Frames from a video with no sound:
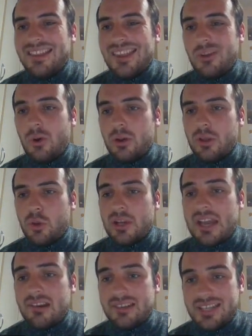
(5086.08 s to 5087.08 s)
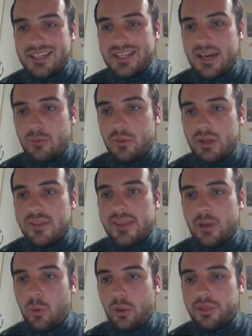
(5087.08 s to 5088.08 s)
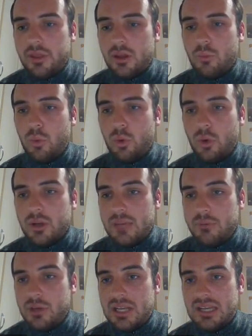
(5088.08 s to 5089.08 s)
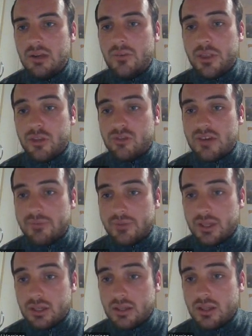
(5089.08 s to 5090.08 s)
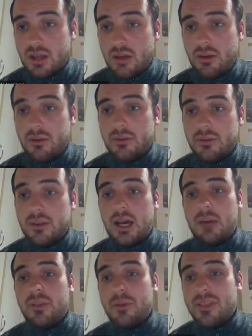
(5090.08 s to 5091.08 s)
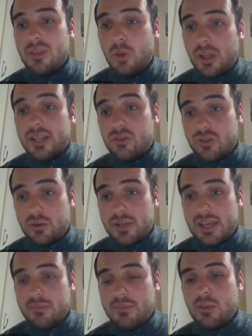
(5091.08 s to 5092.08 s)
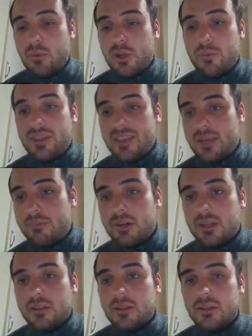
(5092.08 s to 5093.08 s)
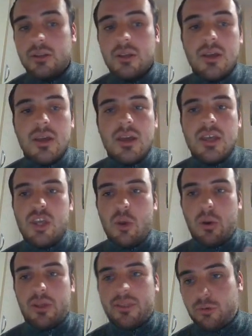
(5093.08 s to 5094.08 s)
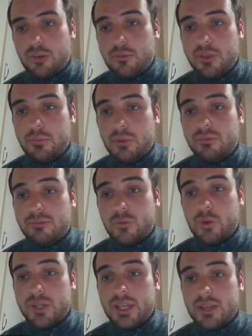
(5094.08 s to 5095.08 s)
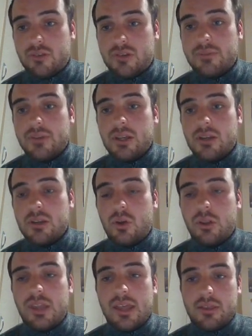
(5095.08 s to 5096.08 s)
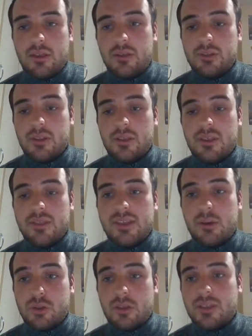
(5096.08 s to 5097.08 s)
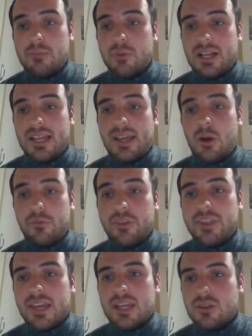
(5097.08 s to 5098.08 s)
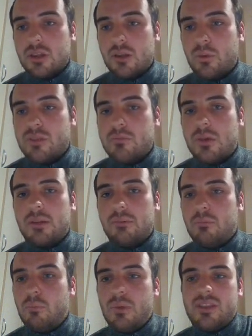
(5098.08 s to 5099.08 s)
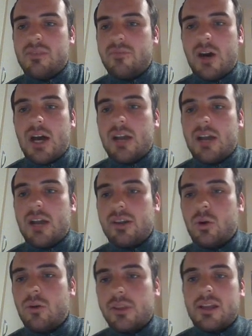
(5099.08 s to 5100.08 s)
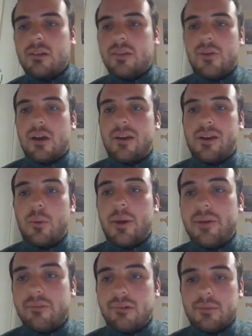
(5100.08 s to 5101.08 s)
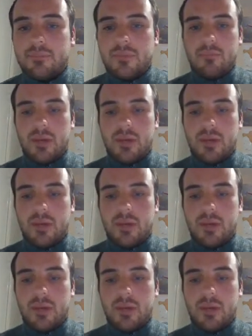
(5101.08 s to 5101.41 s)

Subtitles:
And you're not guaranteed to get one. They also will not keep you clear of other traffic. So it's not like controlled airspace where you'll be separated. You are still responsible for avoiding other traffic on that service. That will just keep you clear of the danger, which is firing or artillery firing or whatever it